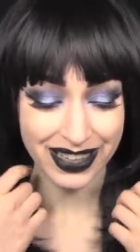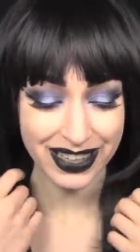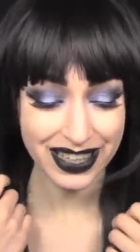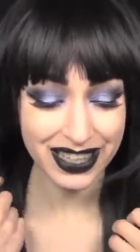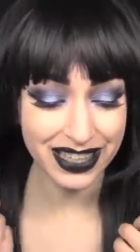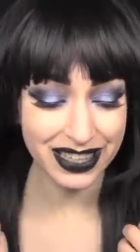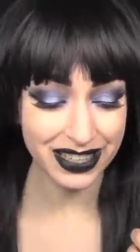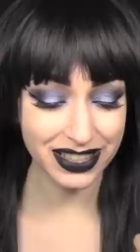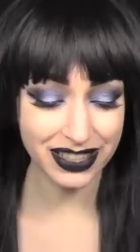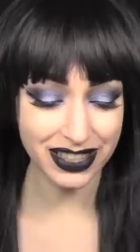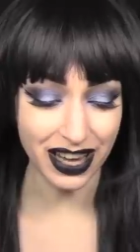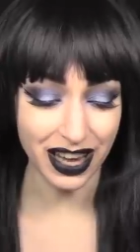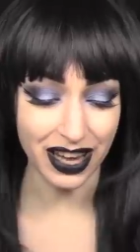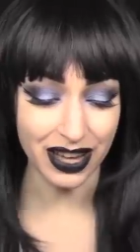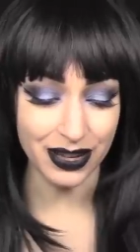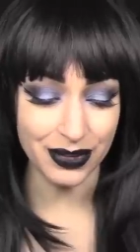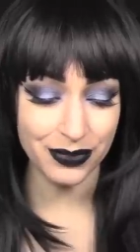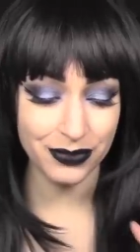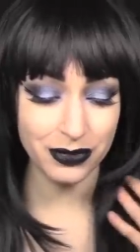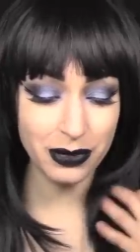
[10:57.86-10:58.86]
It's
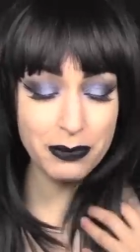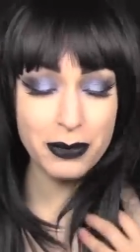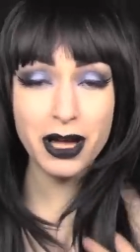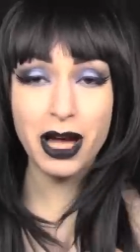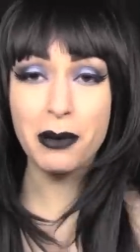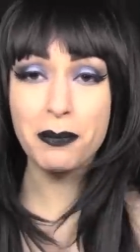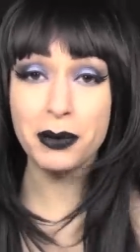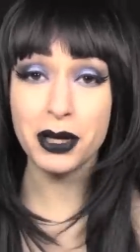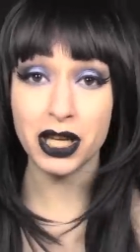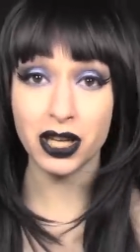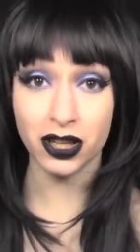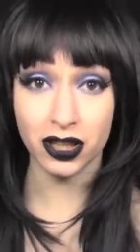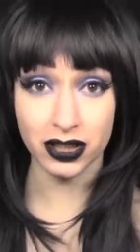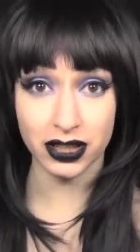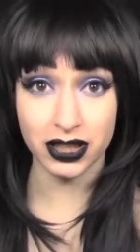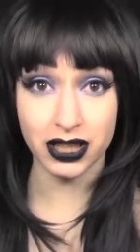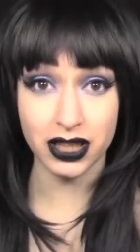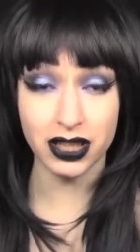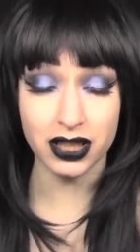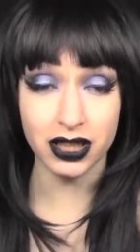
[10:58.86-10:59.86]
uh, from a company
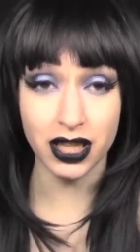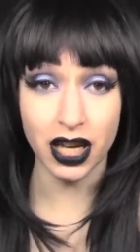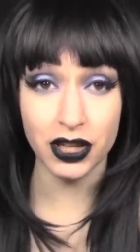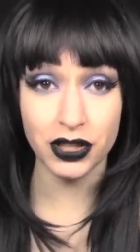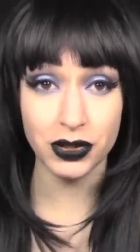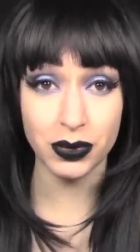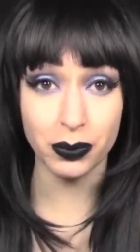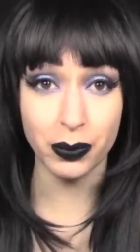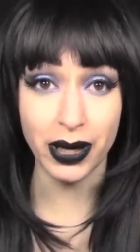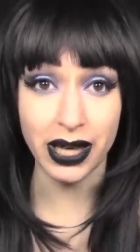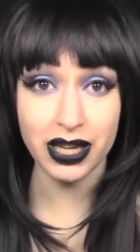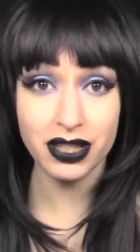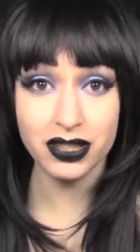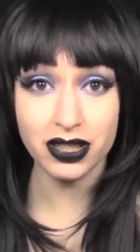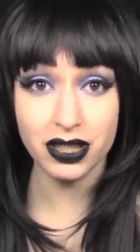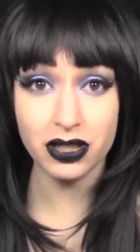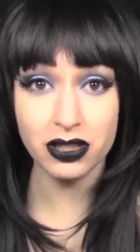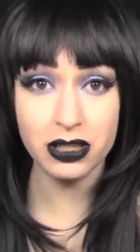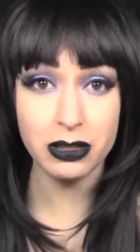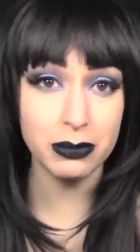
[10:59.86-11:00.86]
called Lush
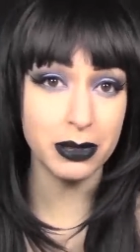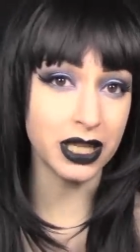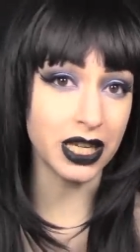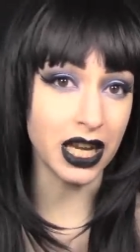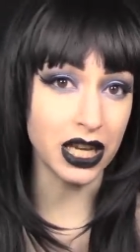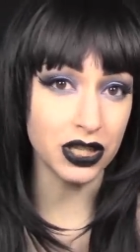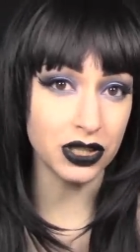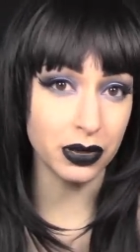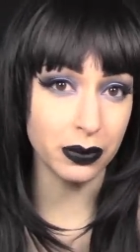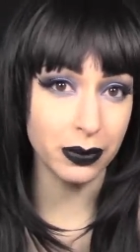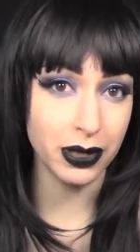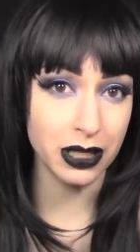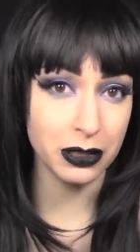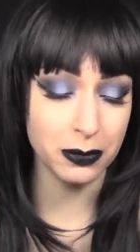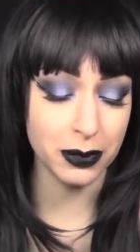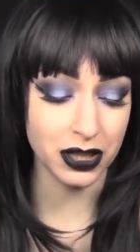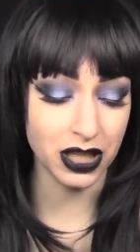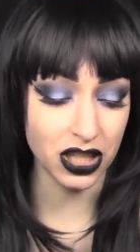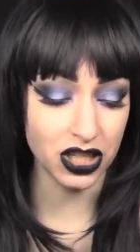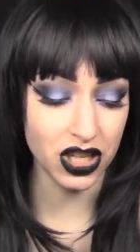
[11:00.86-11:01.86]
Wigs. It used to be Geisha Wigs,
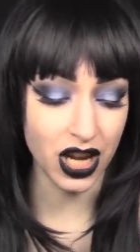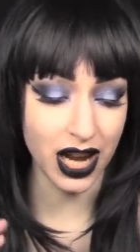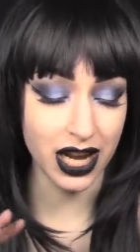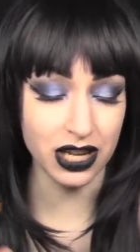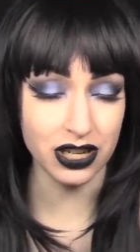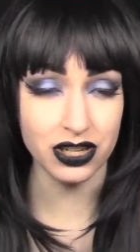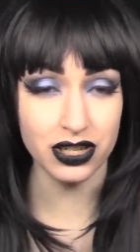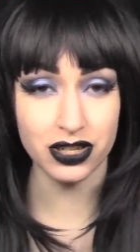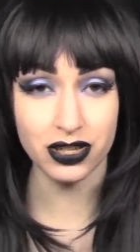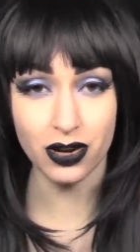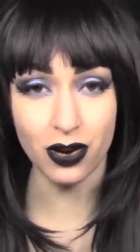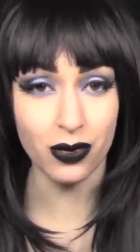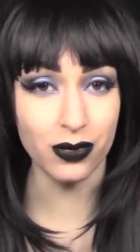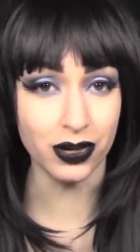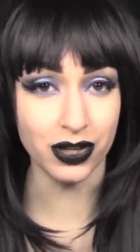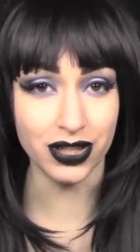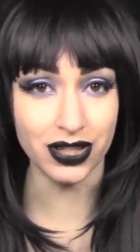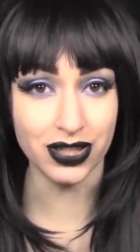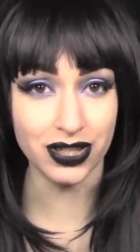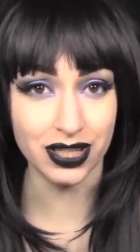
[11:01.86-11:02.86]
but they changed
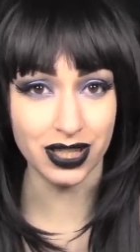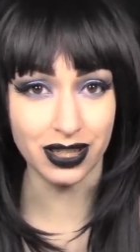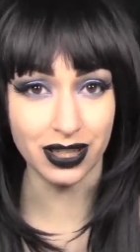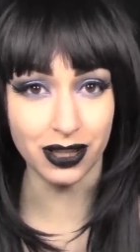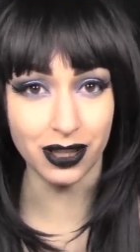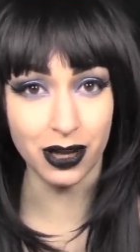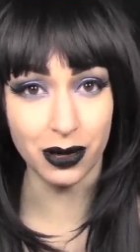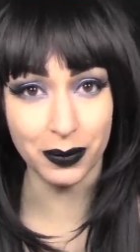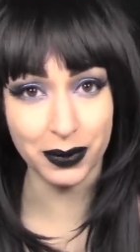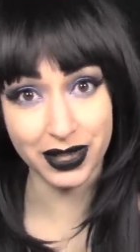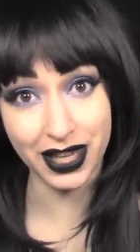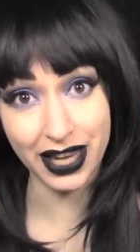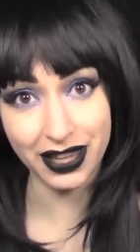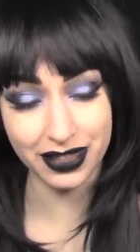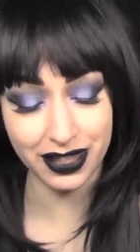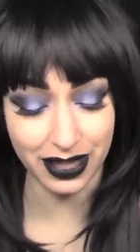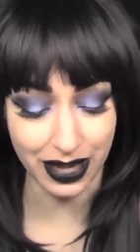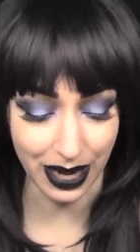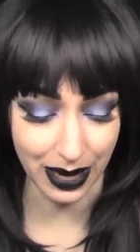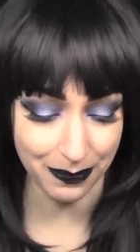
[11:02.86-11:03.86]
owners and along with that
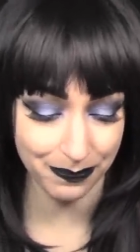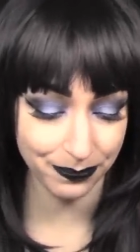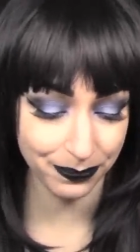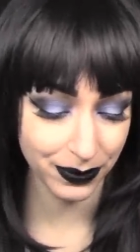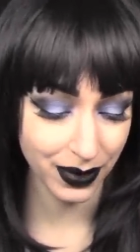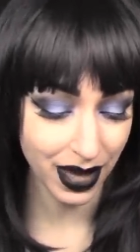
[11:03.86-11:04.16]
the name.